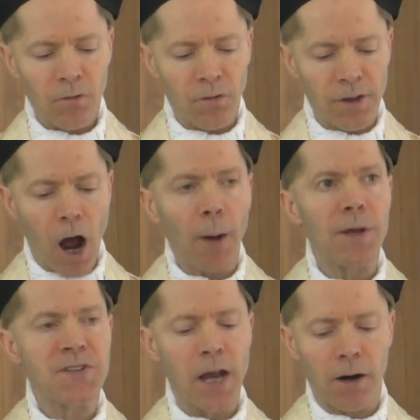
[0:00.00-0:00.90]
for the
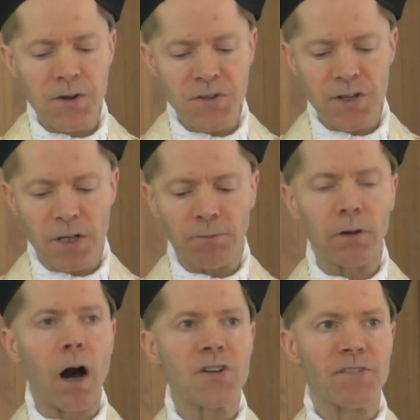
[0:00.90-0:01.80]
obvious heresies and
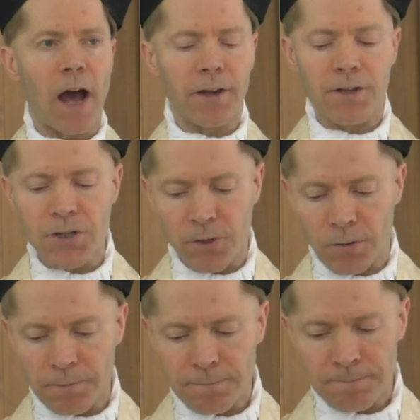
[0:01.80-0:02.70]
flaws of Vatican II?